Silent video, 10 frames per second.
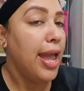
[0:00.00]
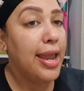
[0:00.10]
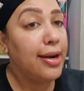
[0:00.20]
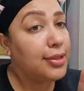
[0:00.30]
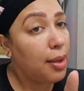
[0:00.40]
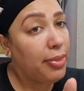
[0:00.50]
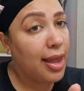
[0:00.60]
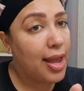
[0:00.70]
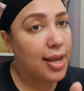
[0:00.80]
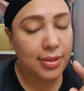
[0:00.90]
And on top of
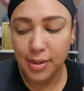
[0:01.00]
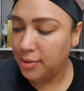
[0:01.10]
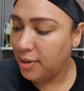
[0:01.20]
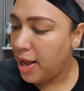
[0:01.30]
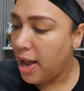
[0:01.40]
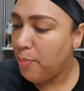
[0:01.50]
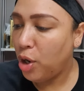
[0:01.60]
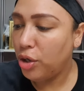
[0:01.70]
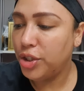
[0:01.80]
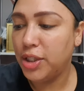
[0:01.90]
that, I
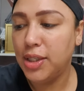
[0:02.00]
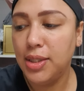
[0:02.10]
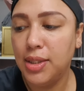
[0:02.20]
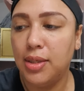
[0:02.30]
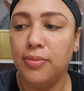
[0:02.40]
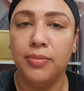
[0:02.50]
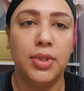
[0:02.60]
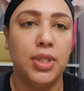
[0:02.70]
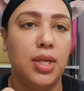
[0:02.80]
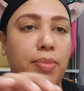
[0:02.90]
purchased
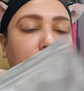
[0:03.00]
some of